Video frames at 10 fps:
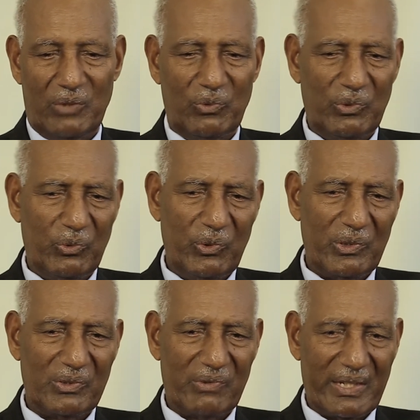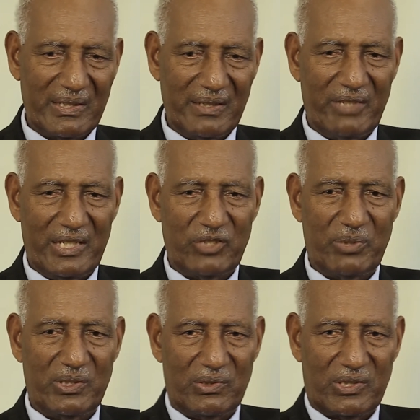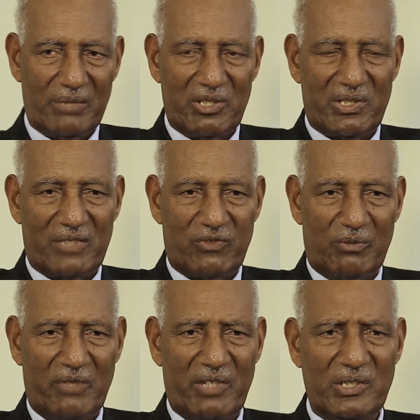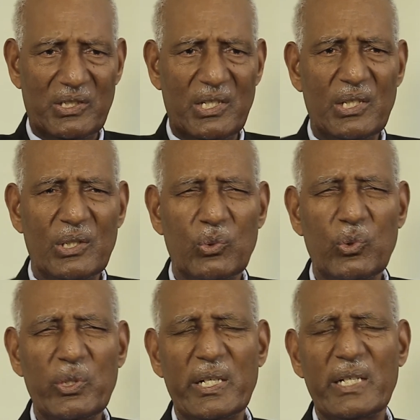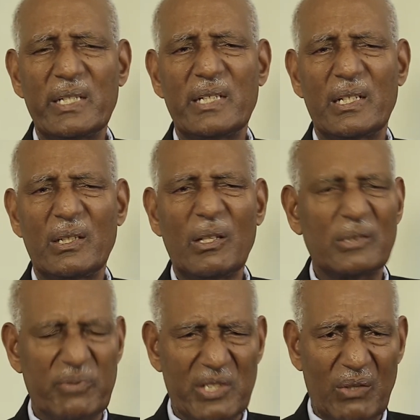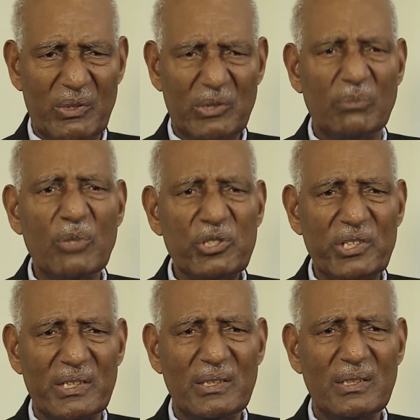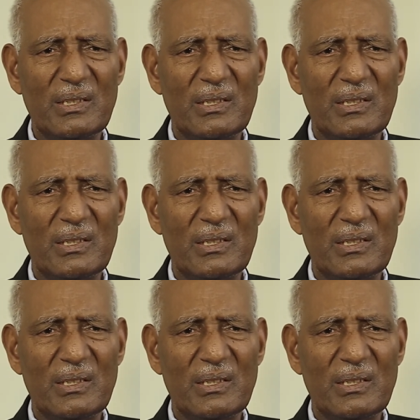When we were not right in the village, but some distance from the village, we heard a lot of sound, a commotion.